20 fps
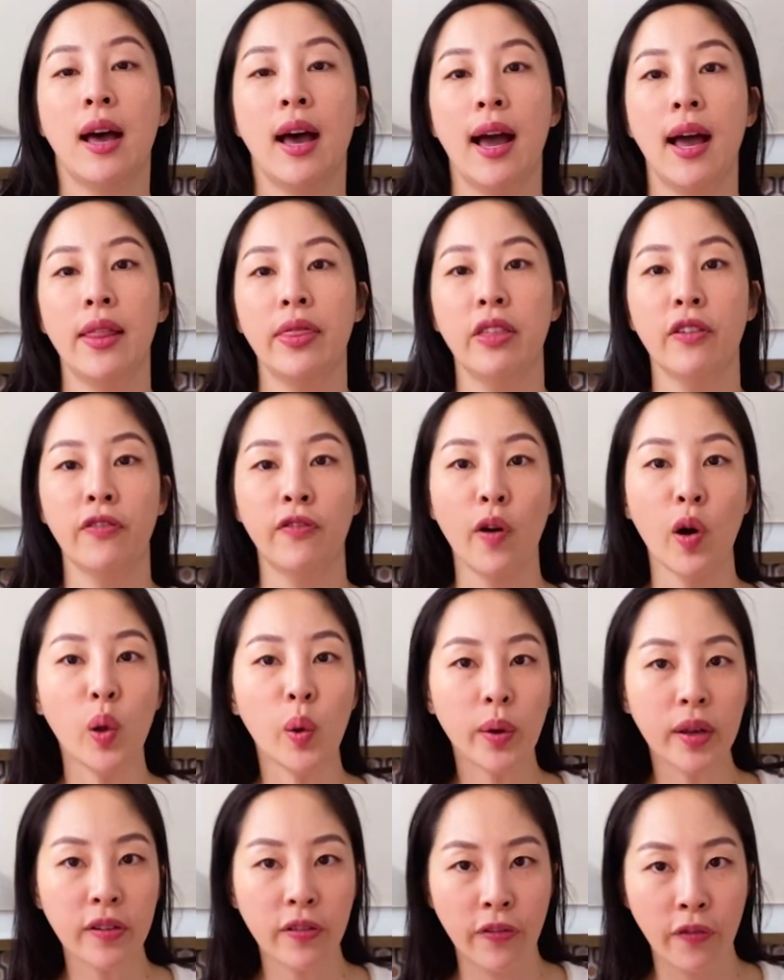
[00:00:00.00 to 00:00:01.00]
And the
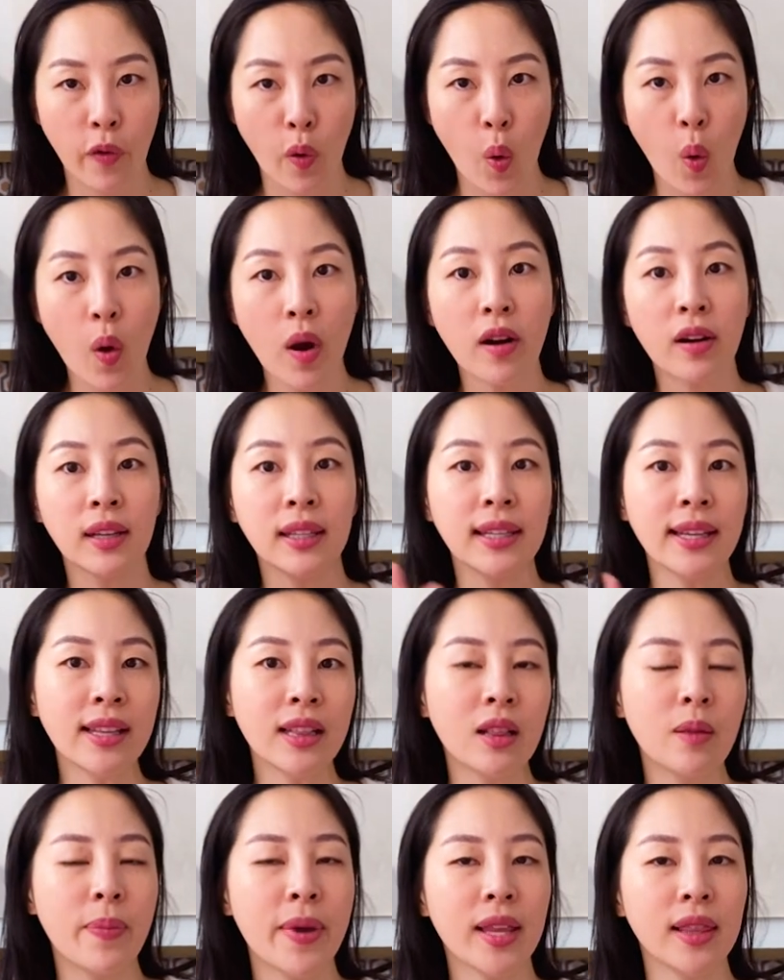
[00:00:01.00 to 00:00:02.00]
following four are a
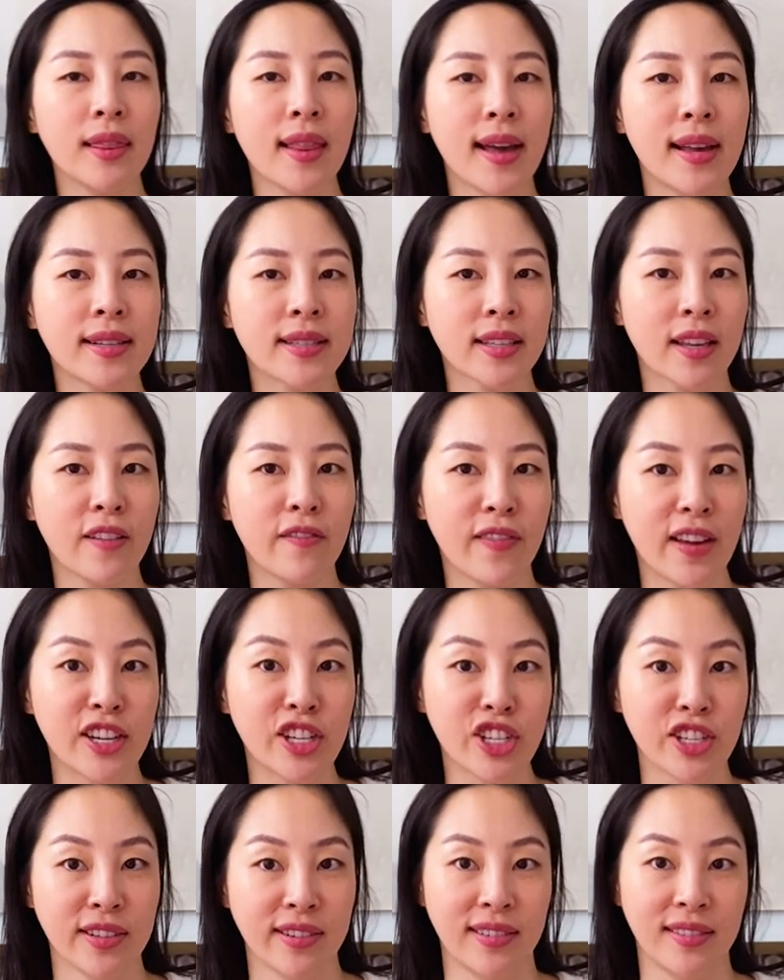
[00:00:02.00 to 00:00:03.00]
little bit less
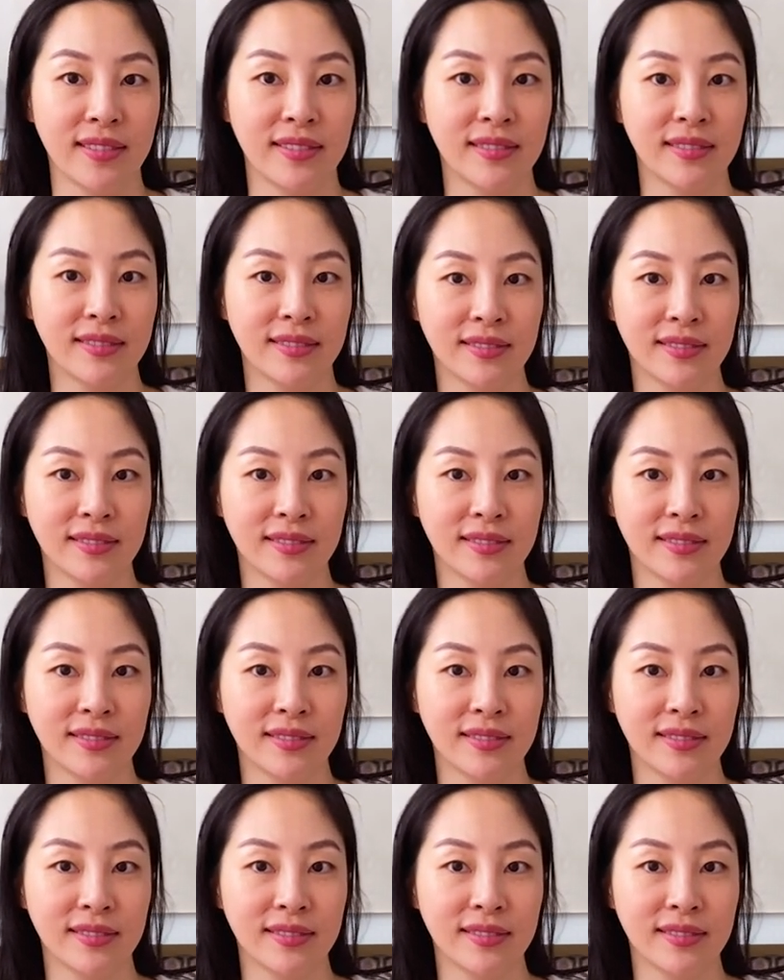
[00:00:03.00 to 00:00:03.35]
conventional.